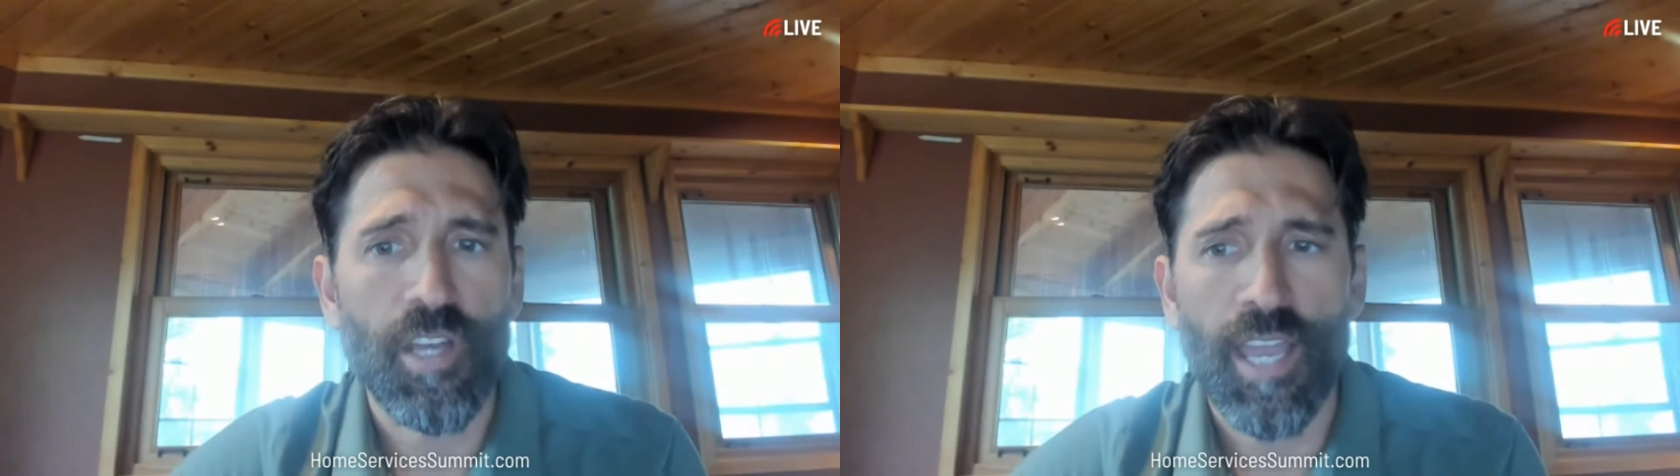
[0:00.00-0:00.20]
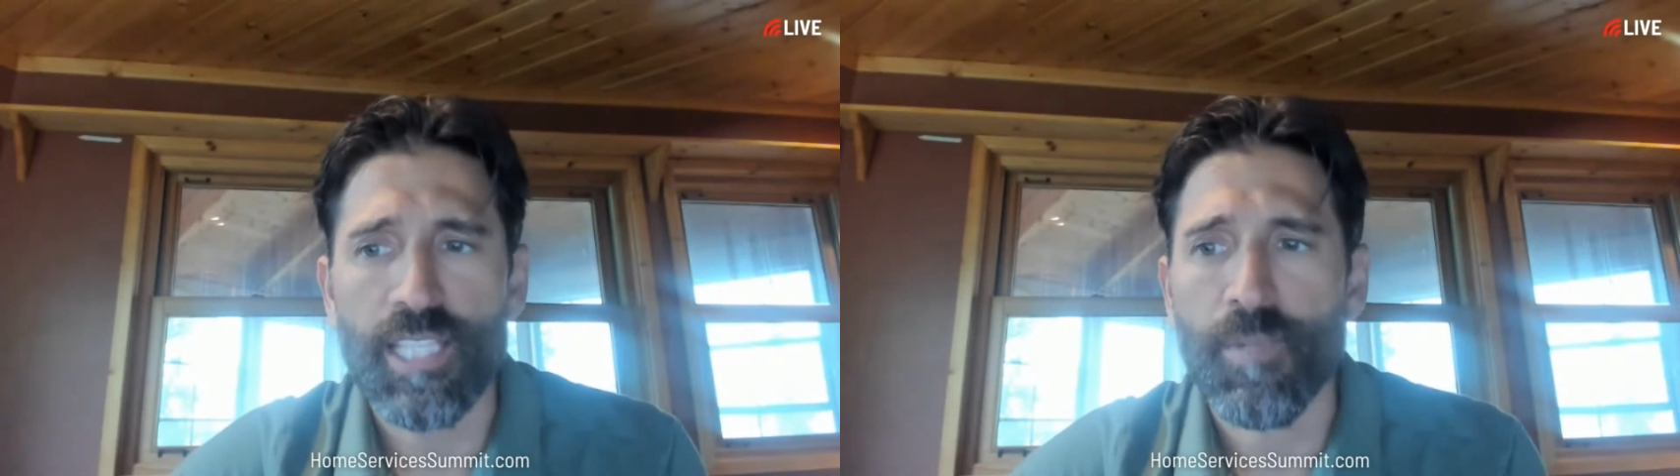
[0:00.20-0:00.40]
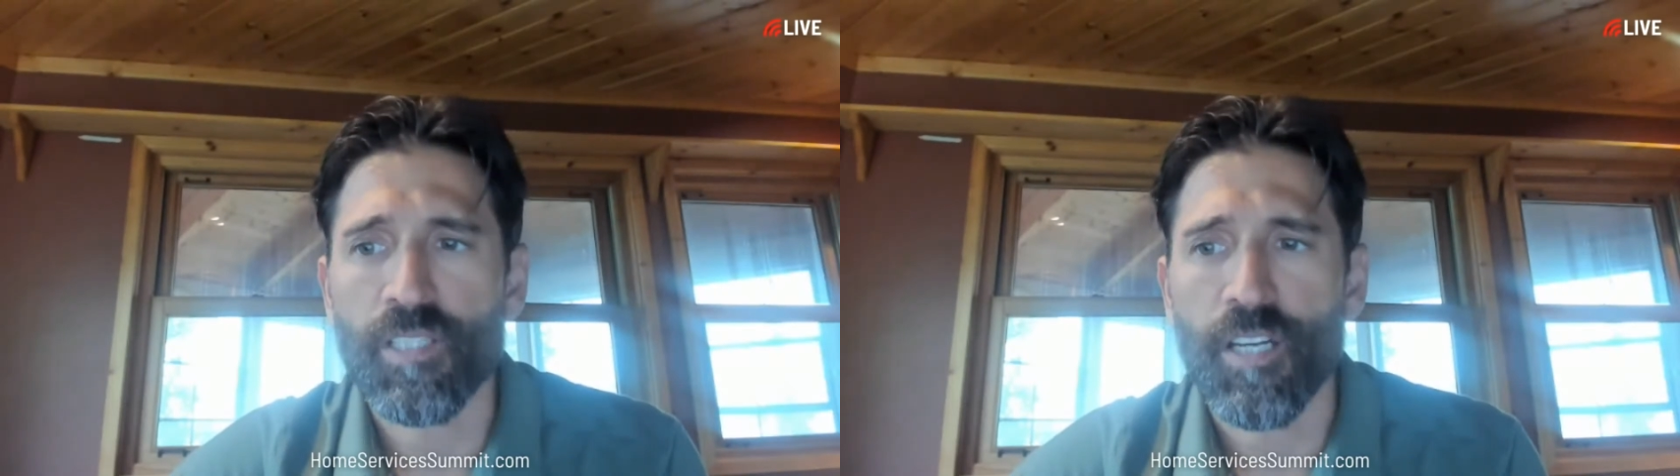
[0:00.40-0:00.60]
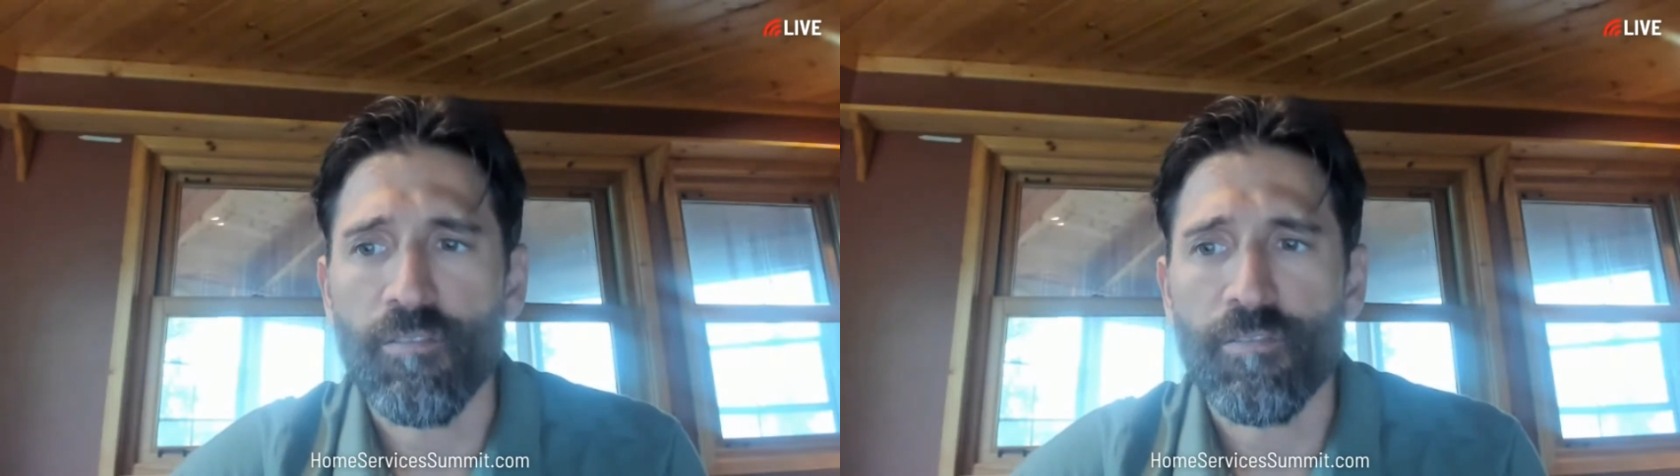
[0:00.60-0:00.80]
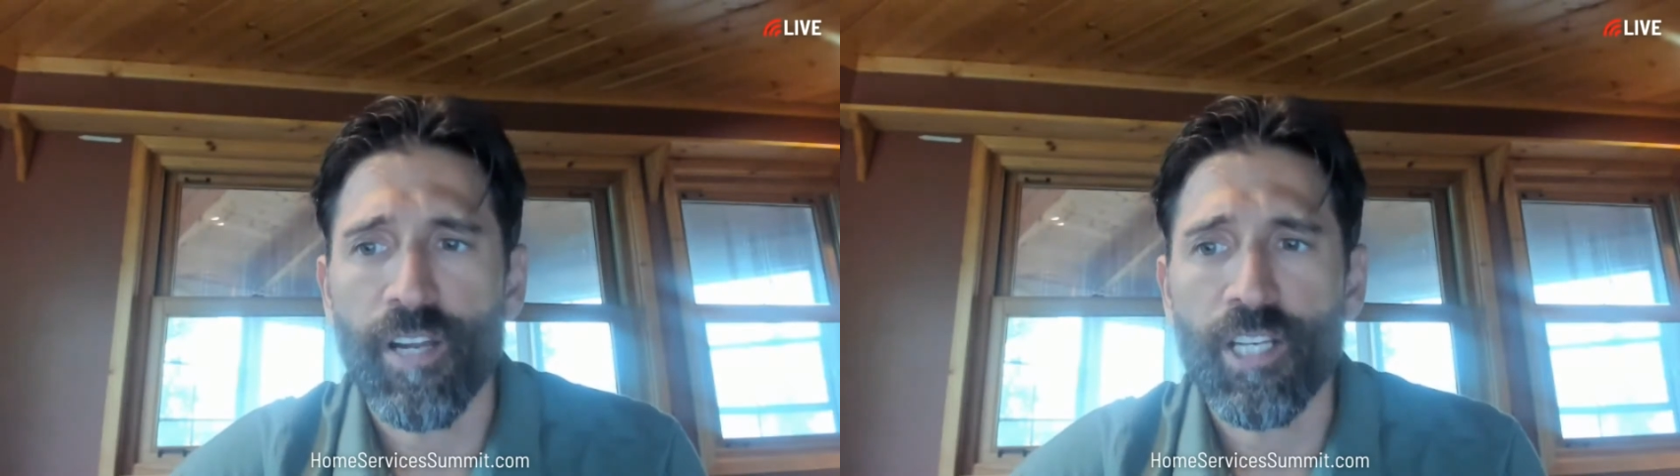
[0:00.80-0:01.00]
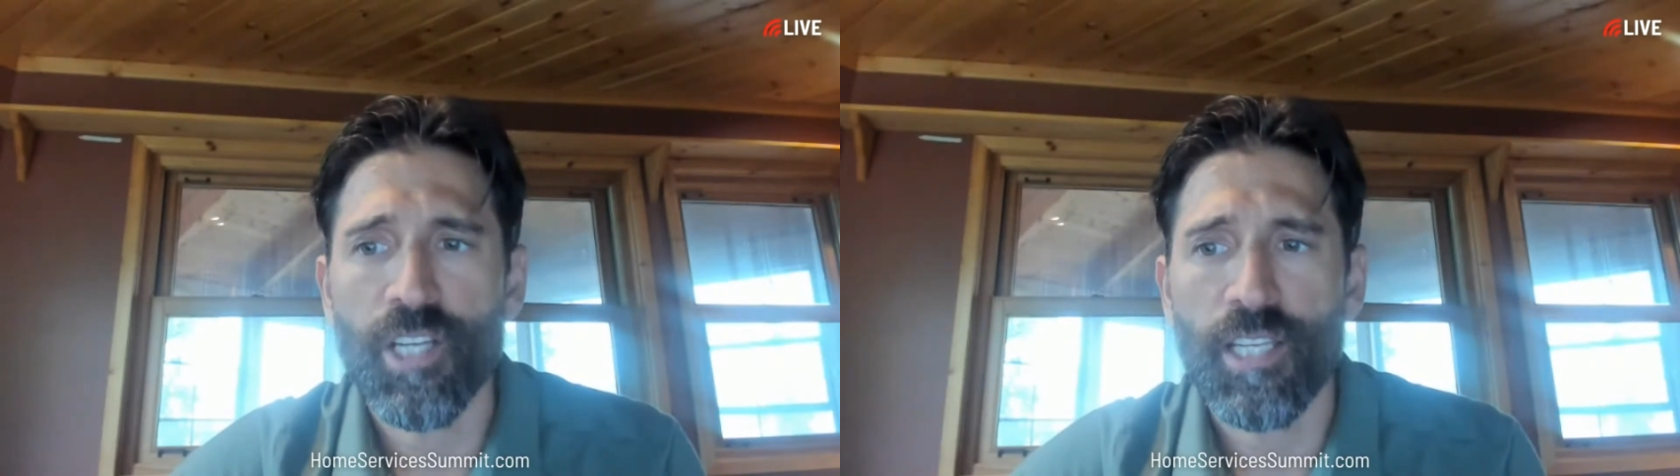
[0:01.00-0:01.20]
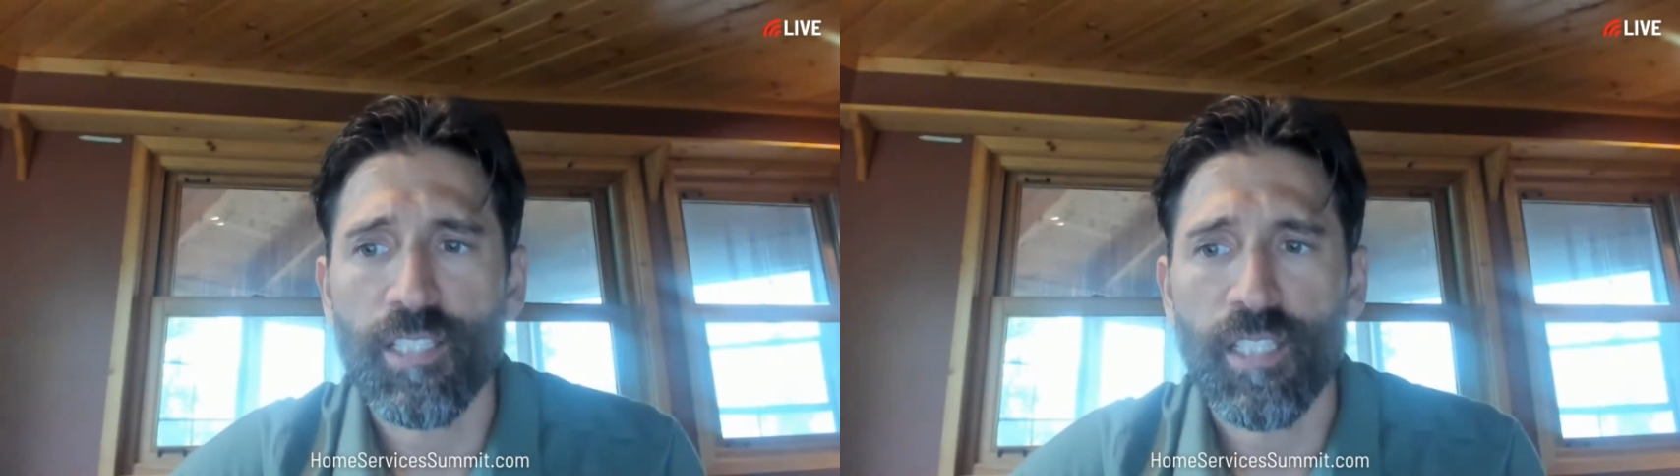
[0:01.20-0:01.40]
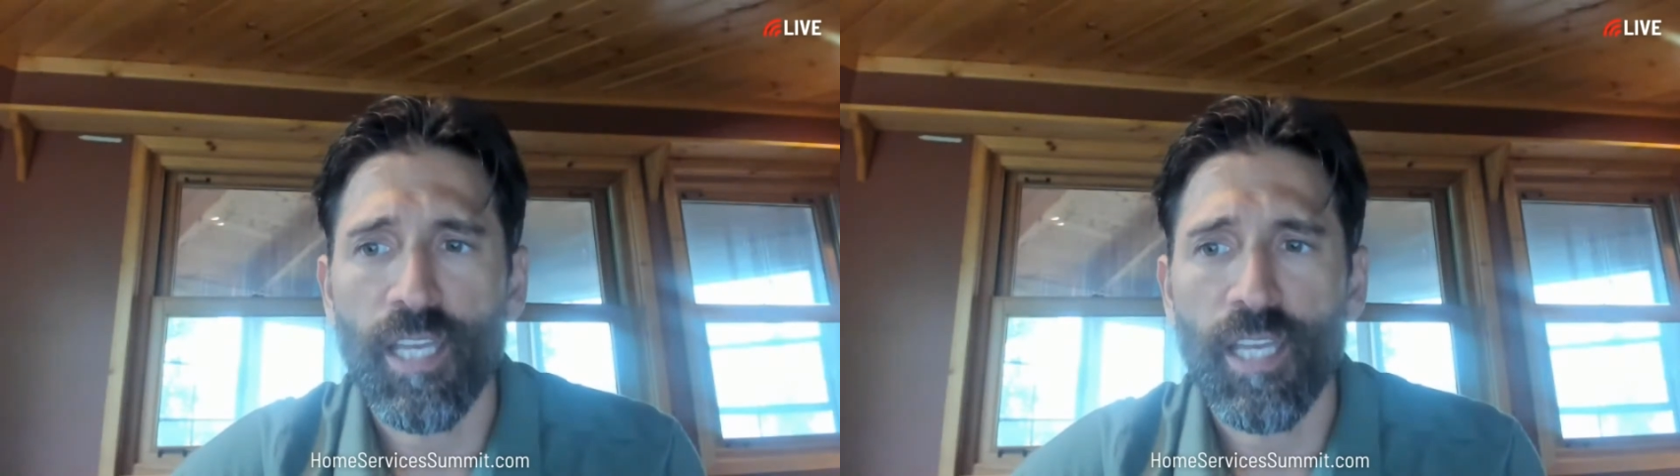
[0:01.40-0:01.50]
aspects of franchising